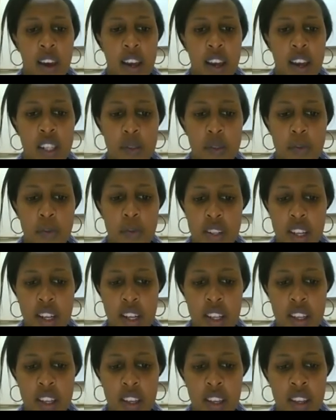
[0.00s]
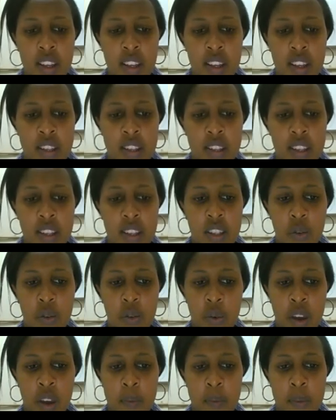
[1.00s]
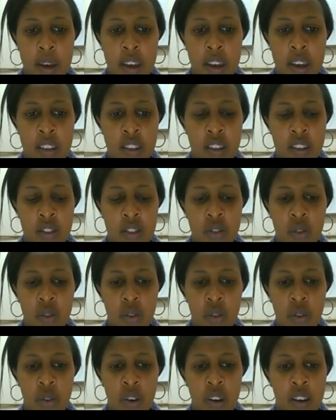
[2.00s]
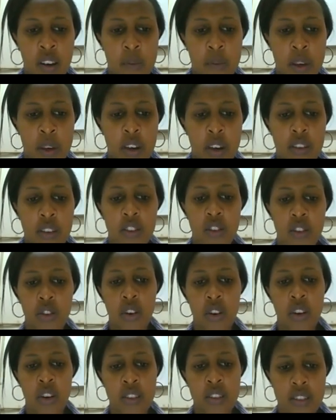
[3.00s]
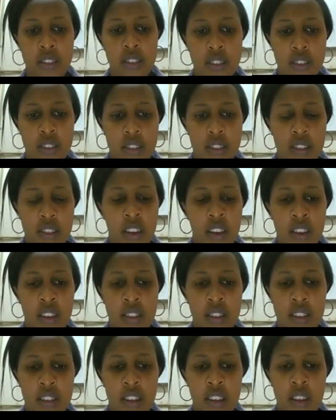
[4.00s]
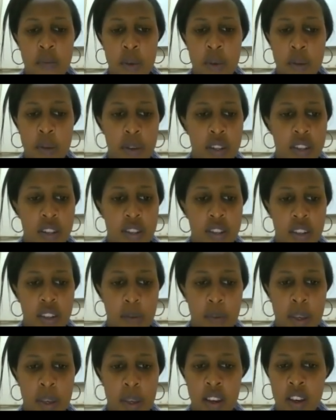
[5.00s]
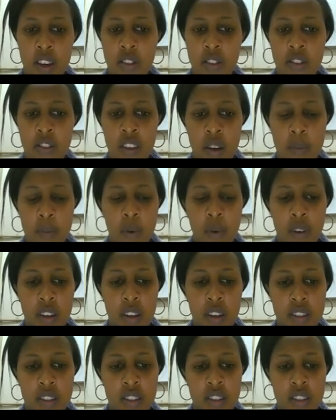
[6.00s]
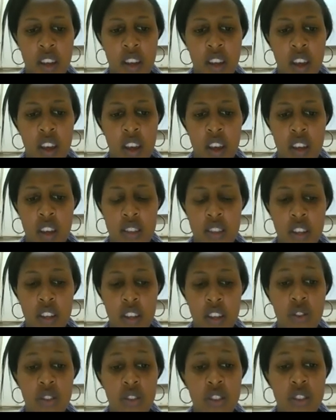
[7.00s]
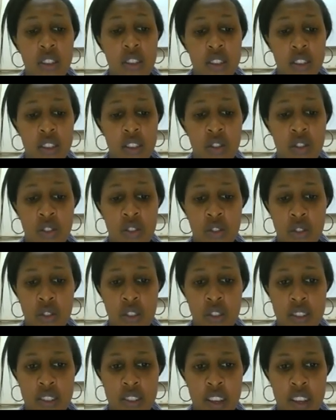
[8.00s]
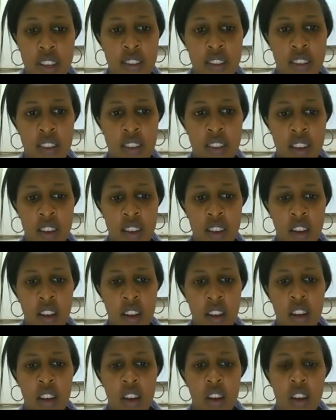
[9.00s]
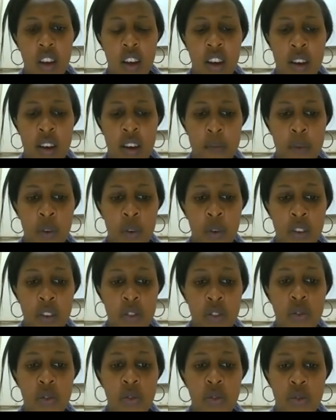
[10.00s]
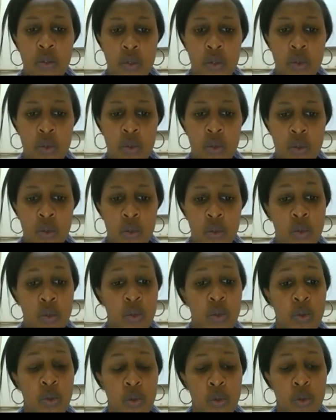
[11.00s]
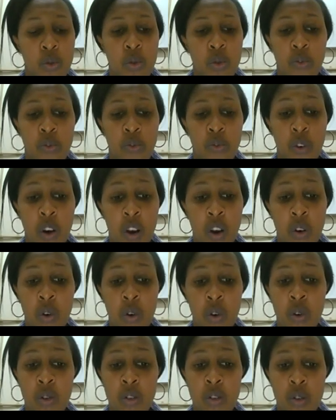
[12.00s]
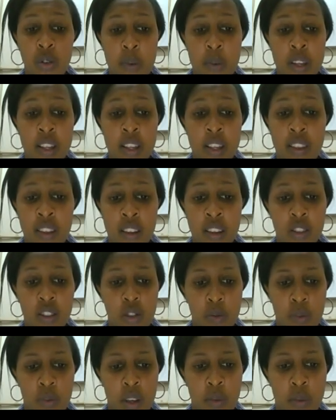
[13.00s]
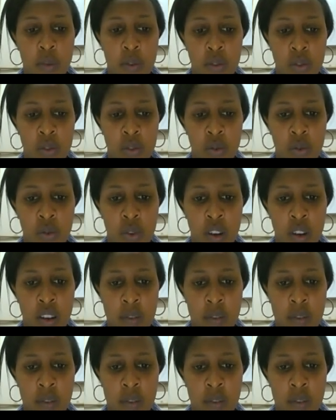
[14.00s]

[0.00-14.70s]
And especially in a setting whereby there's no health insurance scheme and patients are paying out of their pockets, it's a huge decision to decide that they're going to forego so many things to be able to